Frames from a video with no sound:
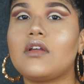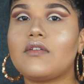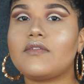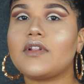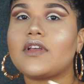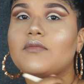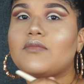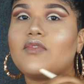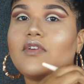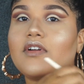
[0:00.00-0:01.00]
I feel like
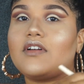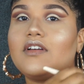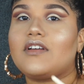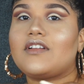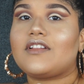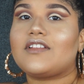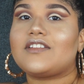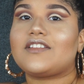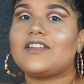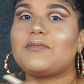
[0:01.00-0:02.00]
more,
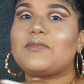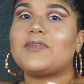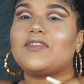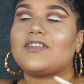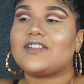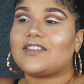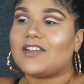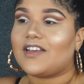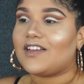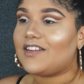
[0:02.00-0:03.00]
let's see, let me put it on the
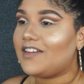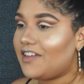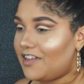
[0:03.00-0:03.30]
side.